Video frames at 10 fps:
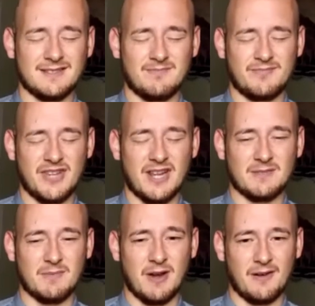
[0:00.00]

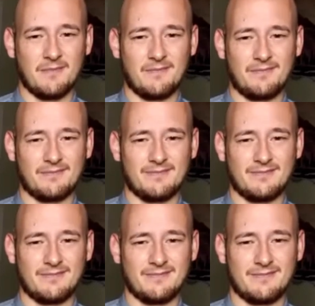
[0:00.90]
Shakespeare.
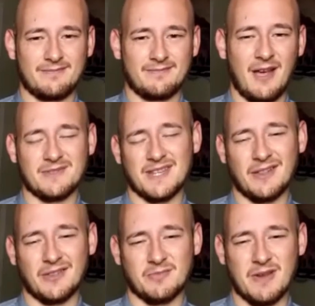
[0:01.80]
I was an
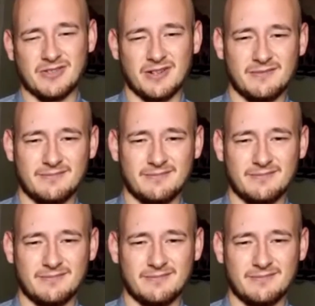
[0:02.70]
English major.